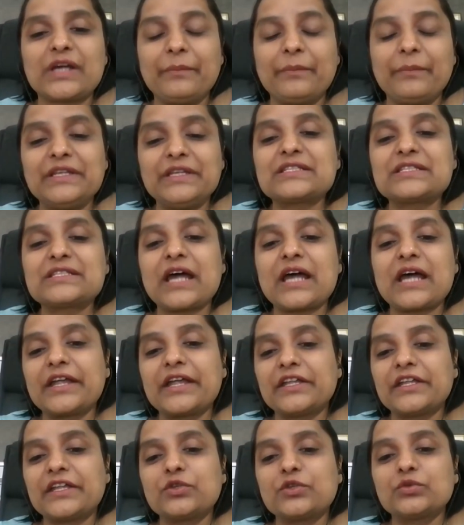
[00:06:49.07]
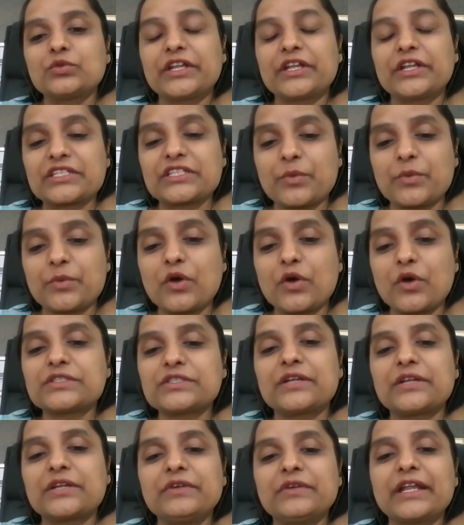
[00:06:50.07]
some insight into the response
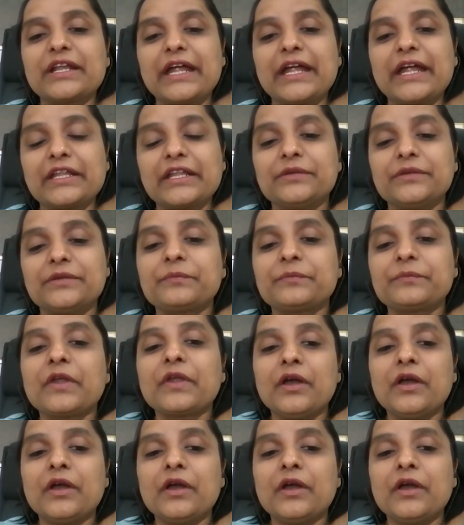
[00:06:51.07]
that we are getting,